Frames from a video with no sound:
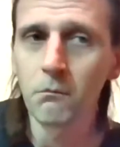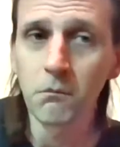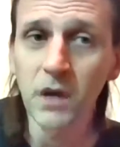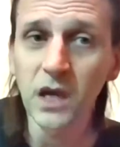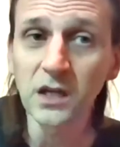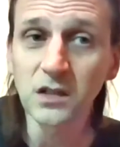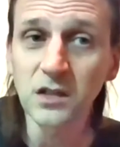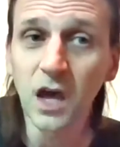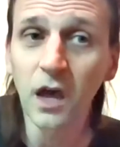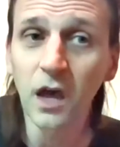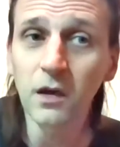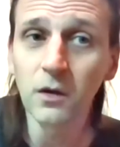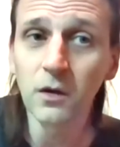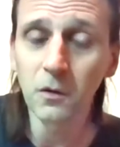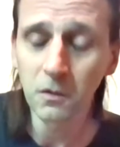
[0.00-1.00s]
"Me
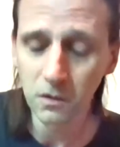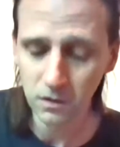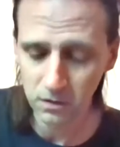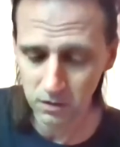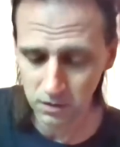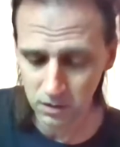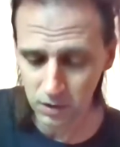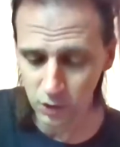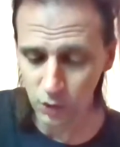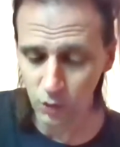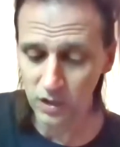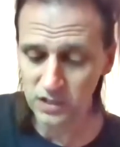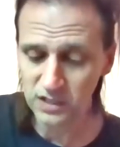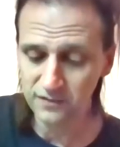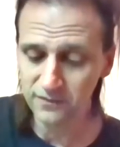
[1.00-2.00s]
too,"
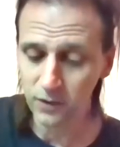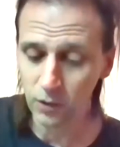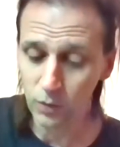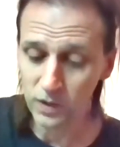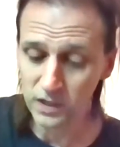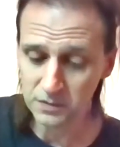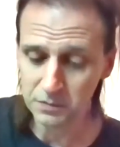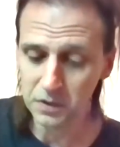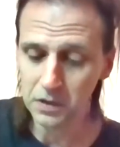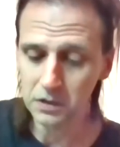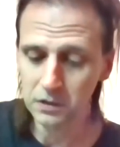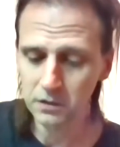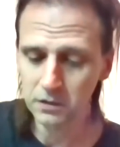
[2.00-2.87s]
Christopher whispered.